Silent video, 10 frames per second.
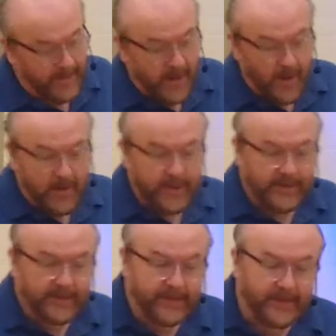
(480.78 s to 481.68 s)
young,
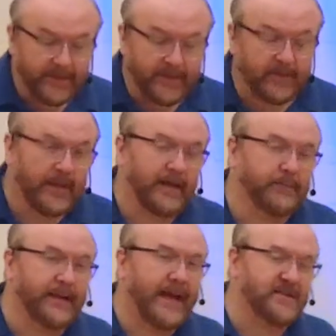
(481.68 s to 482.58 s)
he had
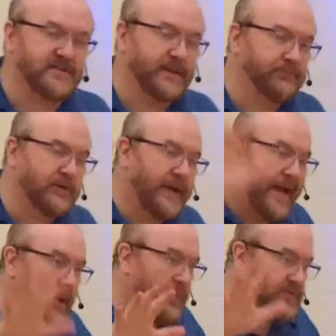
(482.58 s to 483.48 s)
been actually
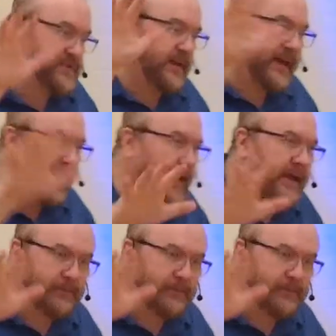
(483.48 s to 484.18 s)
pronounced king, had